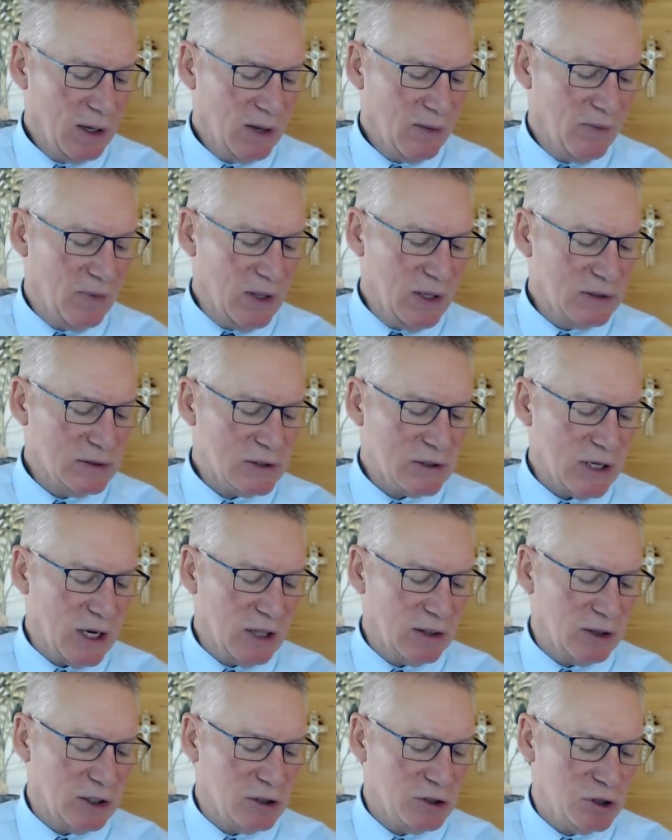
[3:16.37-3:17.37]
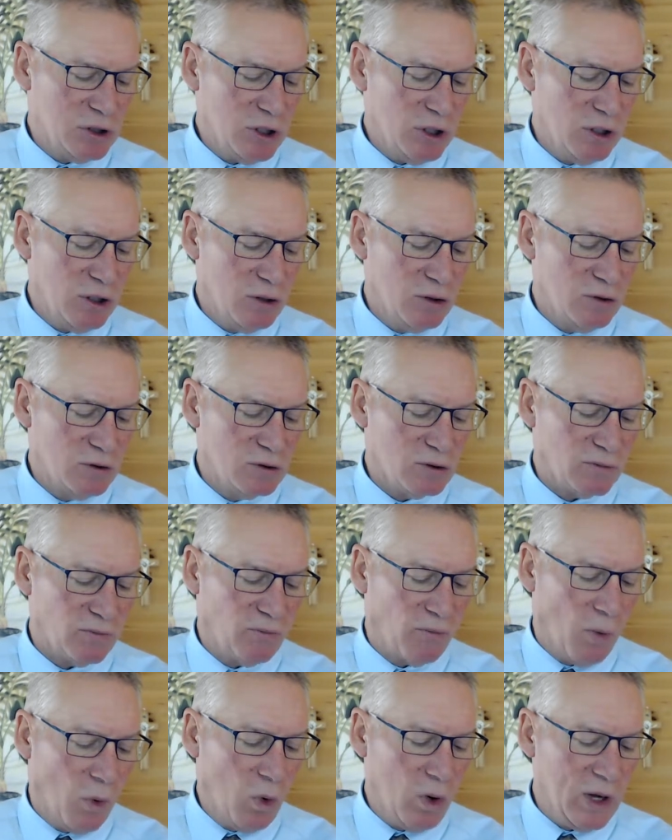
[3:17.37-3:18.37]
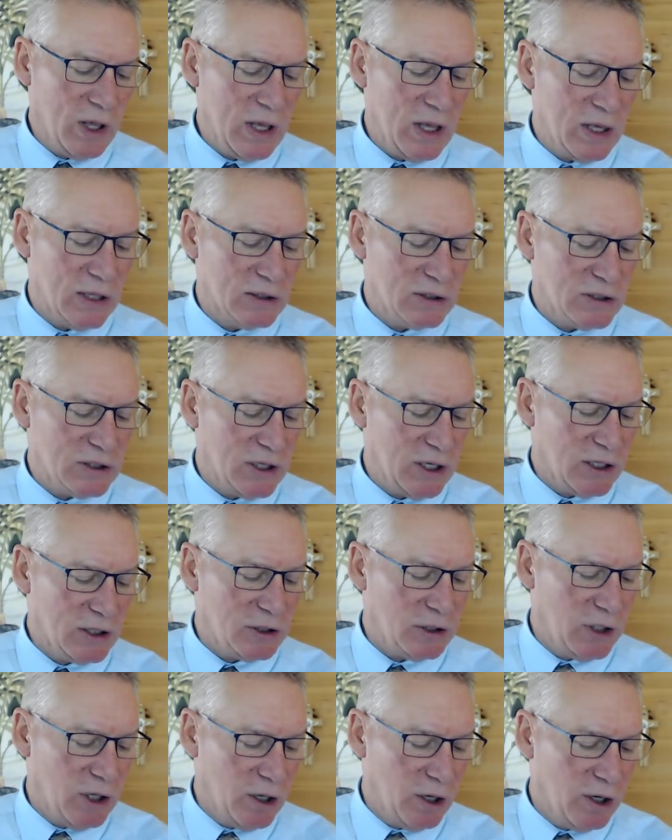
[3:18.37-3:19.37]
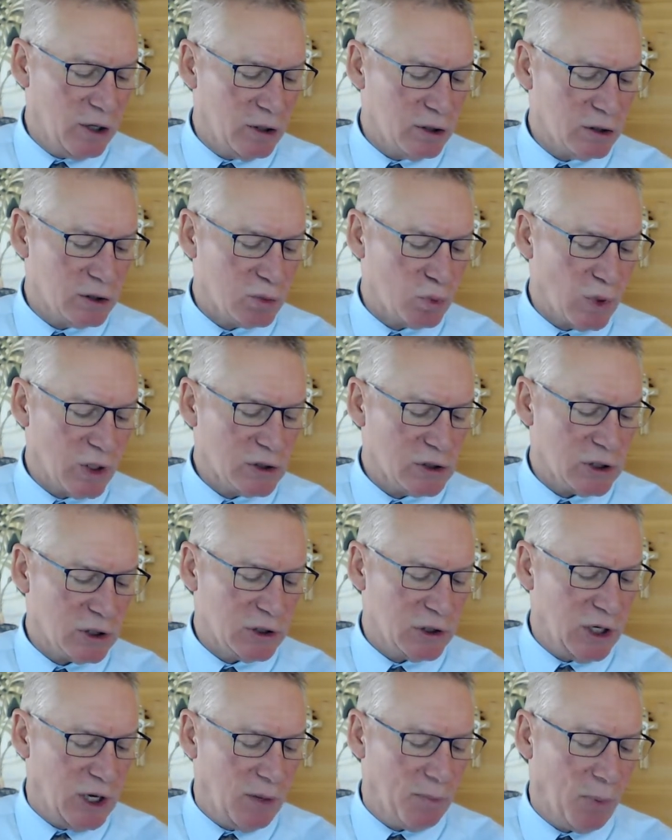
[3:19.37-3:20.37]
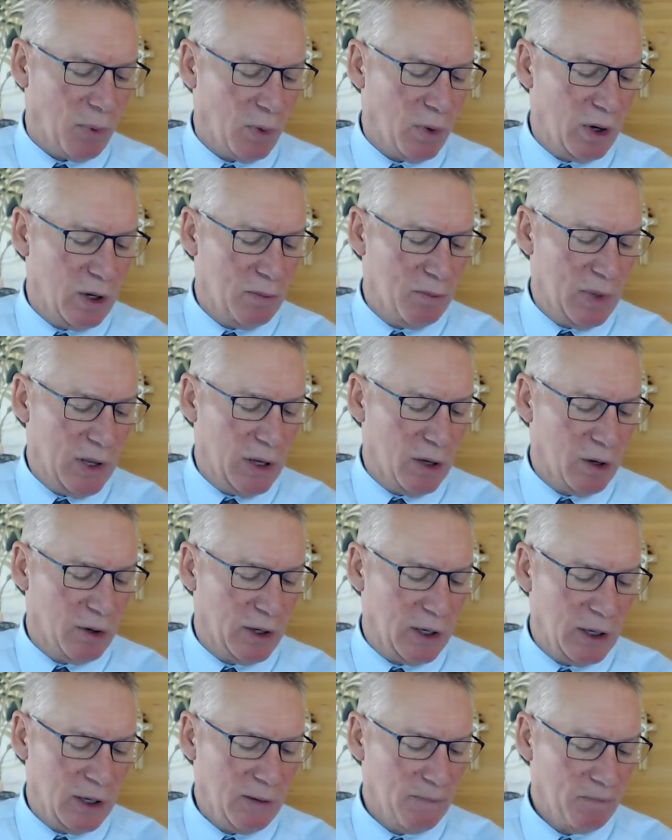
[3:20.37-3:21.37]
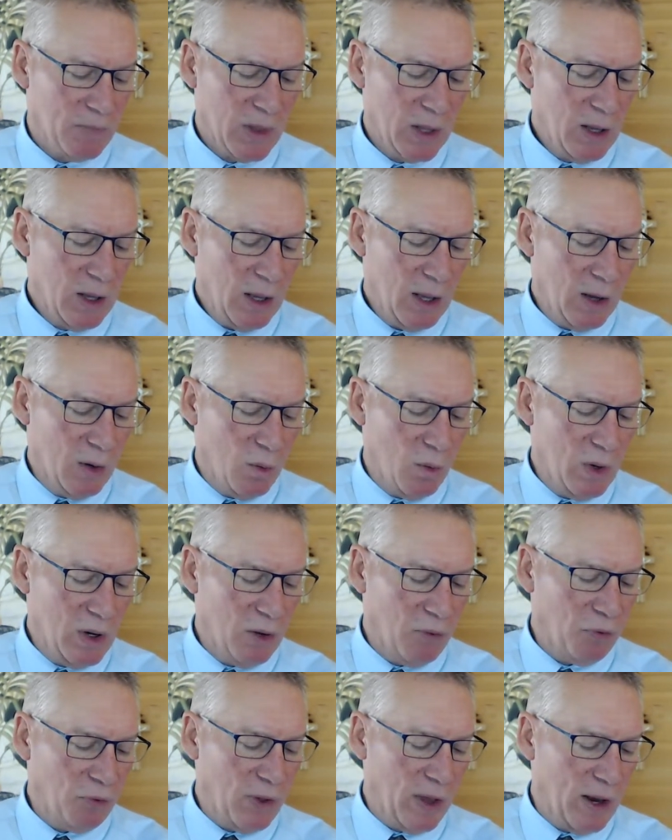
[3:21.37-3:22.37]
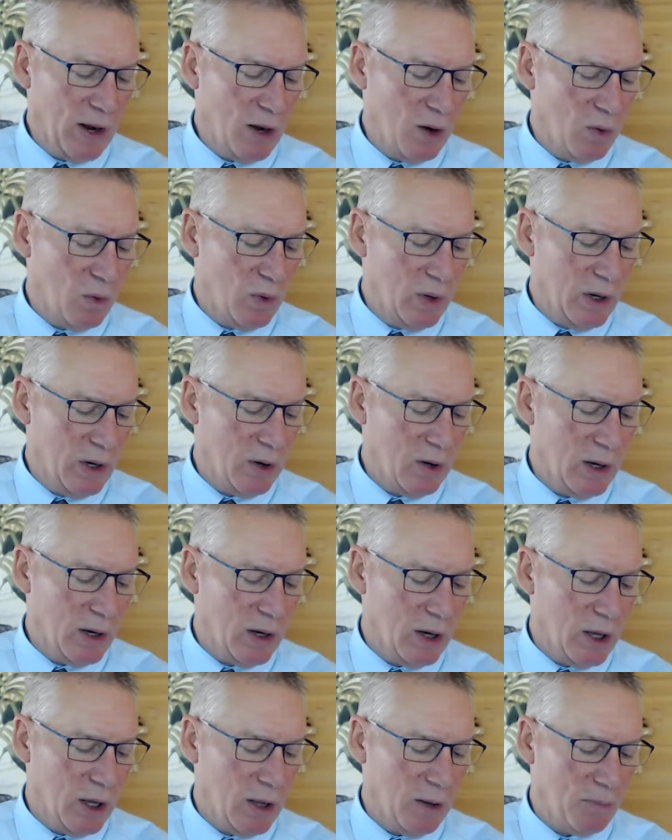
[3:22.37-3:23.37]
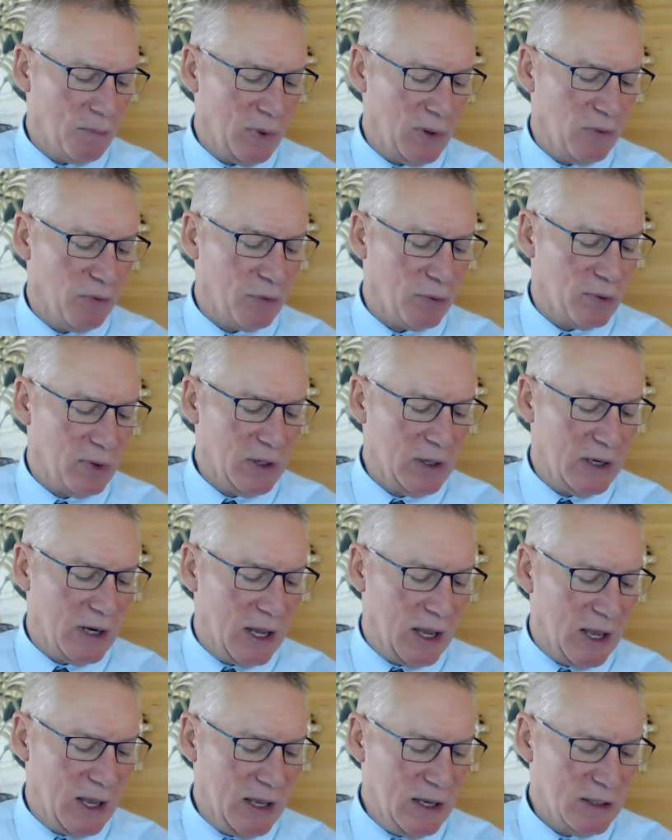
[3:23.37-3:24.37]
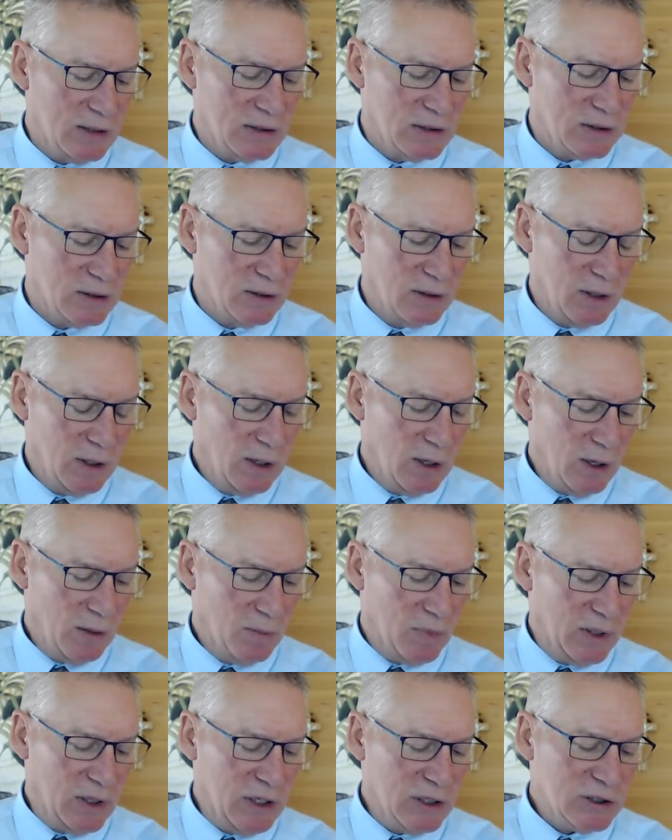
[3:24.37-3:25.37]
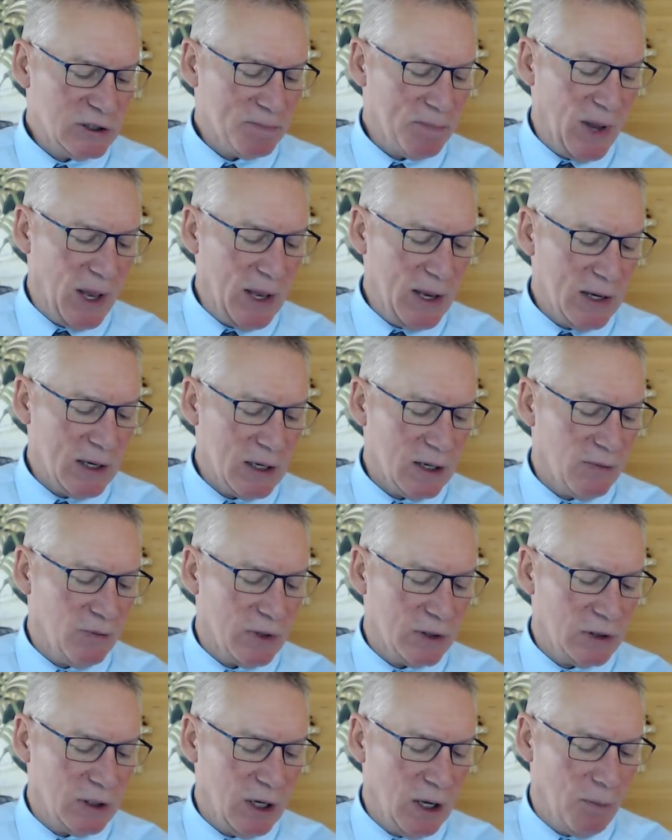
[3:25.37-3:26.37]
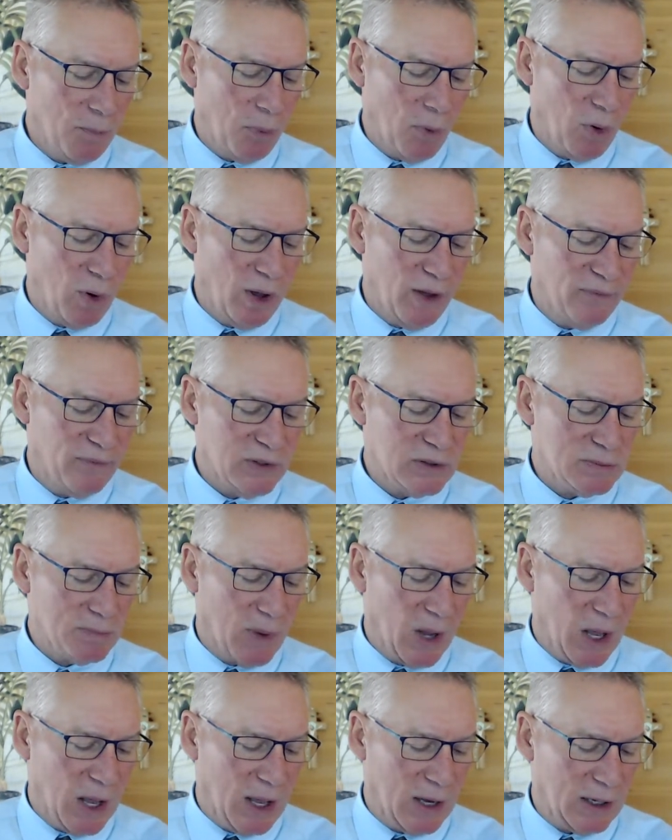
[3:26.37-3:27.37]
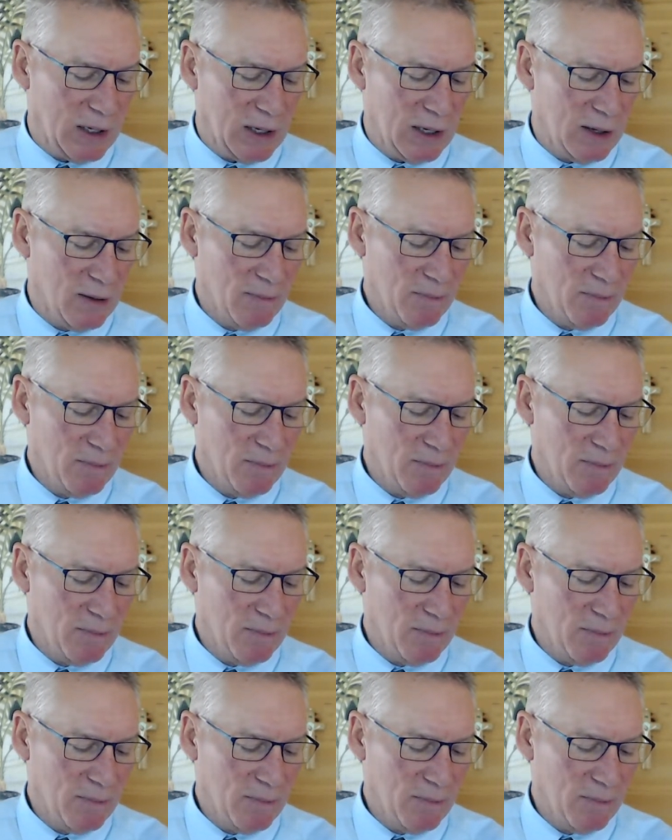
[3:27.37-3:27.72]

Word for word: Then said the Jews, Forty and six years was the temple in building, and wilt thou rear it up in three days? But he spake of the temple of his body.